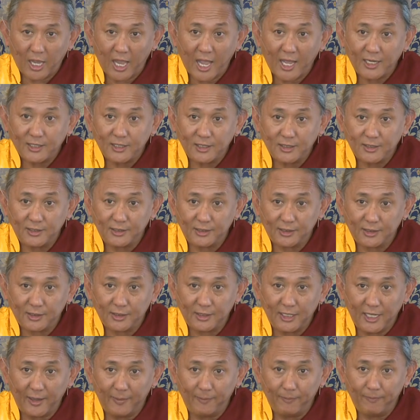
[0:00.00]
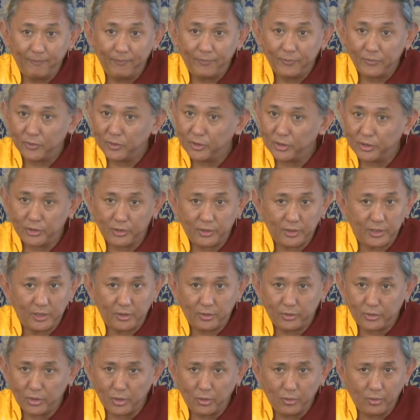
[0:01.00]
at them,
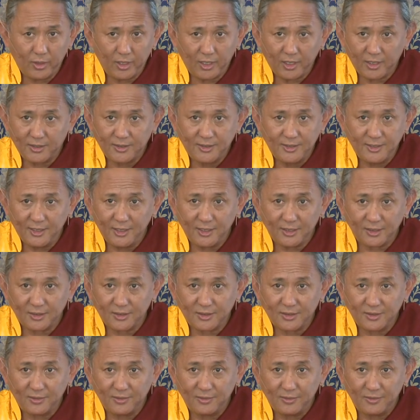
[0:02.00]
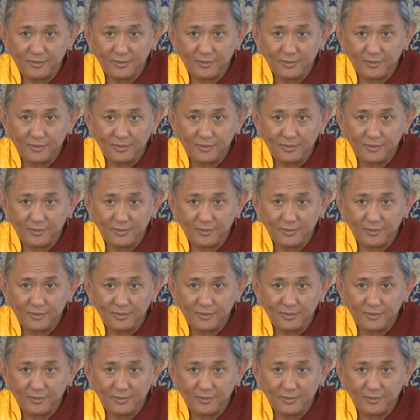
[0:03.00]
don't exist.